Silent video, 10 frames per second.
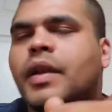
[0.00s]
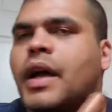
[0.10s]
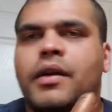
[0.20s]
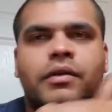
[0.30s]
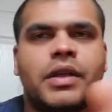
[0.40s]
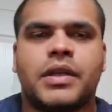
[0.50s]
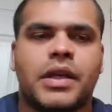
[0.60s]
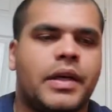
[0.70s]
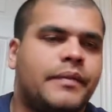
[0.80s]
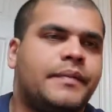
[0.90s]
I don't get
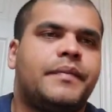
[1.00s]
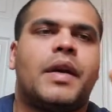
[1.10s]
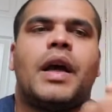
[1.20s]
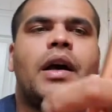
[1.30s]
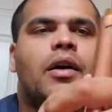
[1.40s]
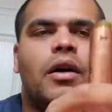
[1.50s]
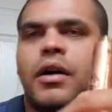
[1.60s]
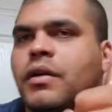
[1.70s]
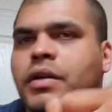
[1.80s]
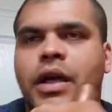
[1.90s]
that at
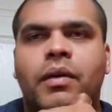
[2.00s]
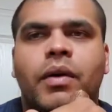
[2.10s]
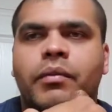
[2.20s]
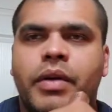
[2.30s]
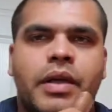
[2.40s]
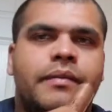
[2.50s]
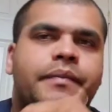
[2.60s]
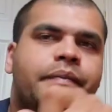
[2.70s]
all, not one bit.